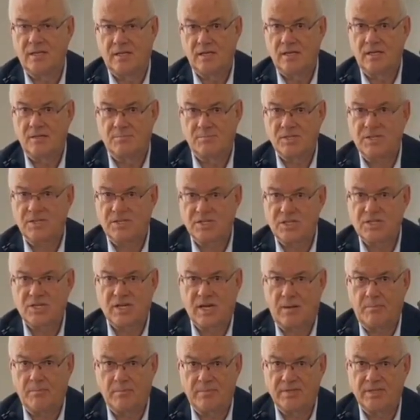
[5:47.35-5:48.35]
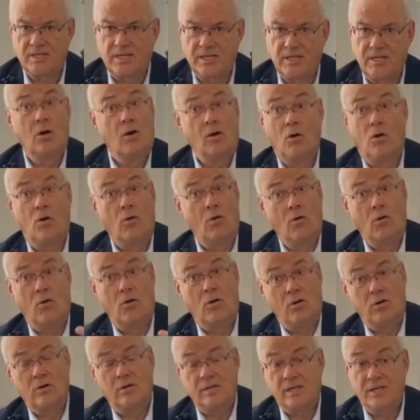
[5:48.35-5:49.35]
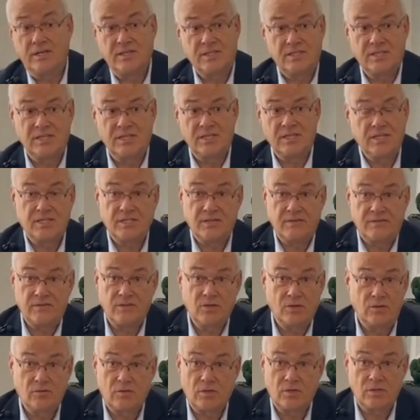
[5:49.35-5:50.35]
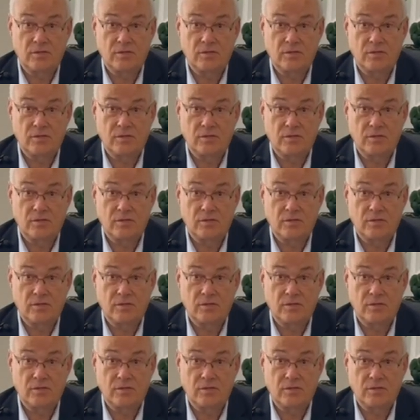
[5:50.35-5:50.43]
a British company, or indeed if you